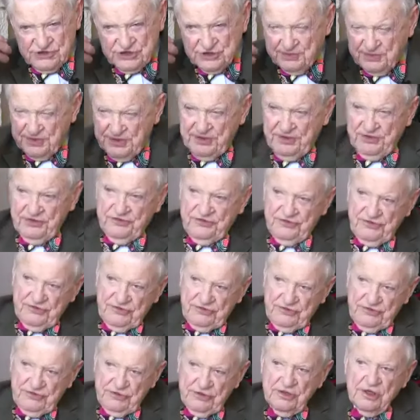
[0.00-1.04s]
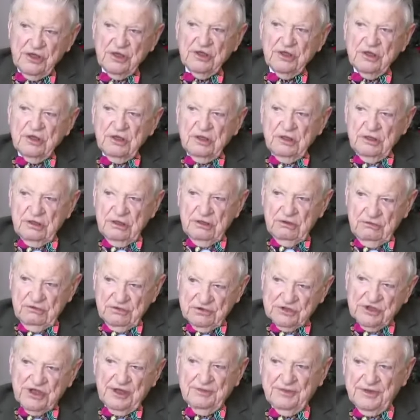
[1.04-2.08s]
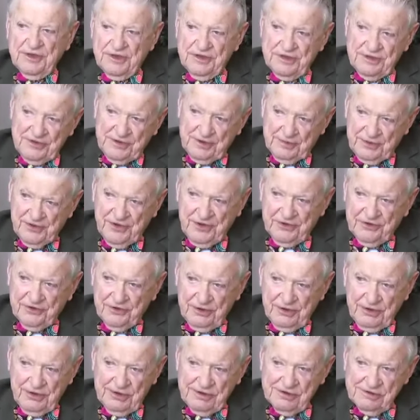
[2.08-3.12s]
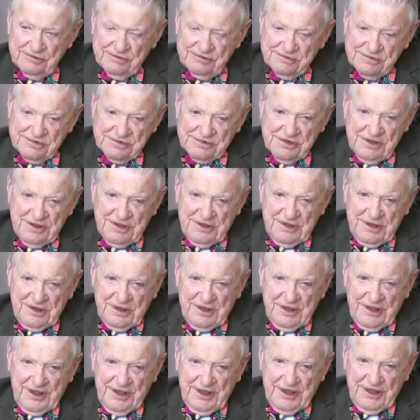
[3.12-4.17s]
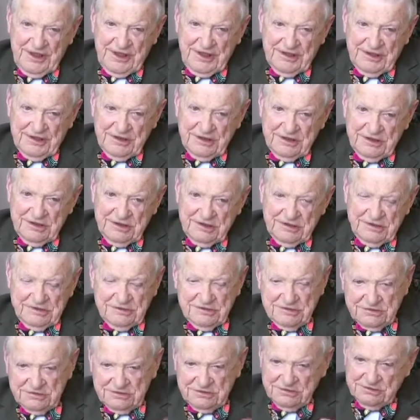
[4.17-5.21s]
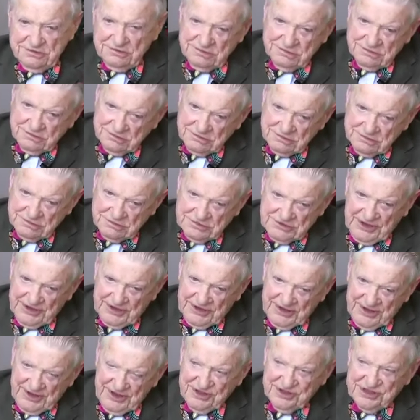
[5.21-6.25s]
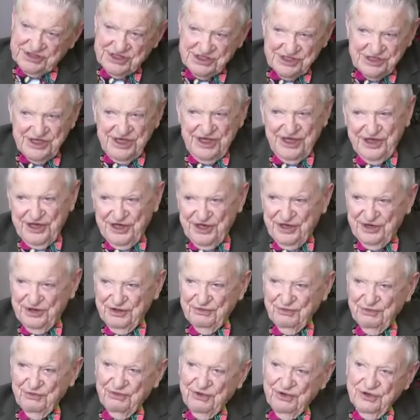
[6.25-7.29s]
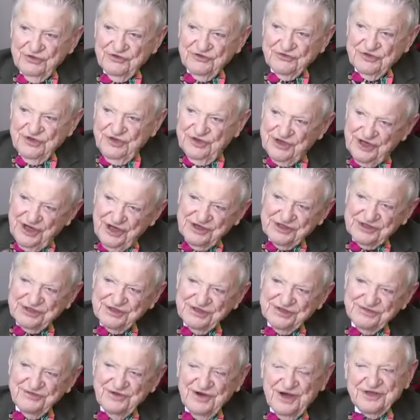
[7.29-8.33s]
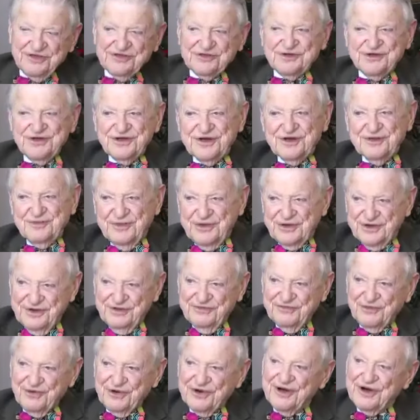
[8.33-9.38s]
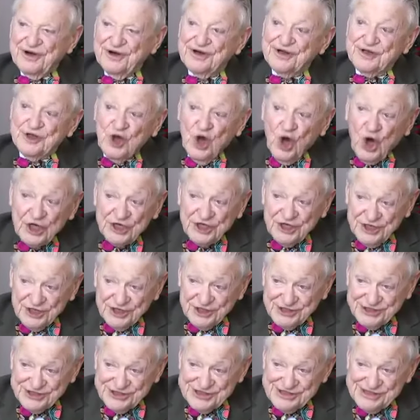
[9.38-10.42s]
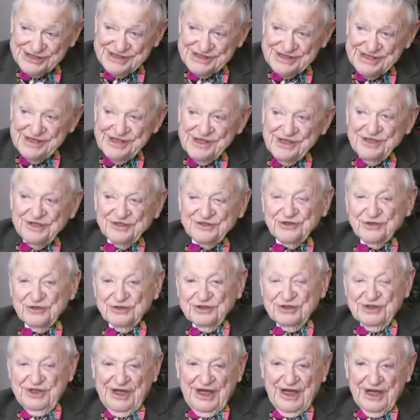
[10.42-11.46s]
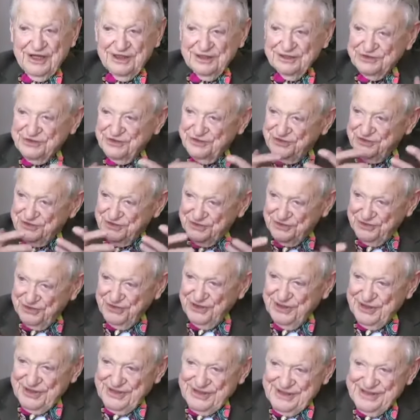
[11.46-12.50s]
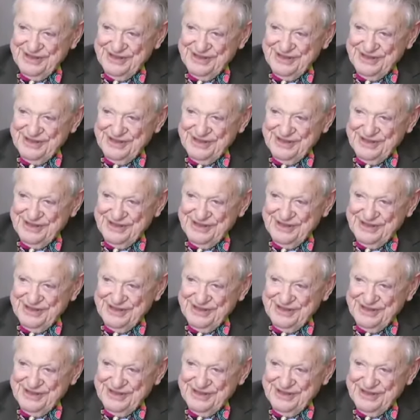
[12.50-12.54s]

space was coming into the picture. And NACA was the National Advisory Committee for Aeronautics. Uh -huh. So how do you